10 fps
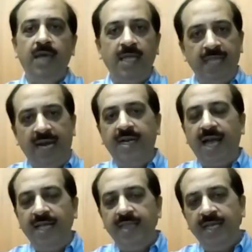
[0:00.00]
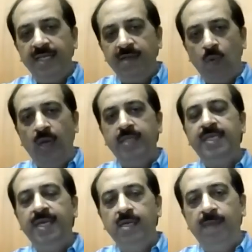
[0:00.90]
And that, I think, is a one
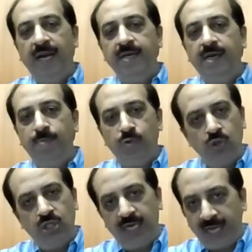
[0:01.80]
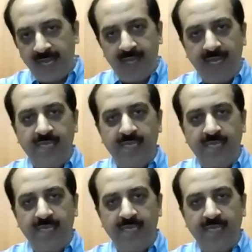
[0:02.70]
single-minded approach that I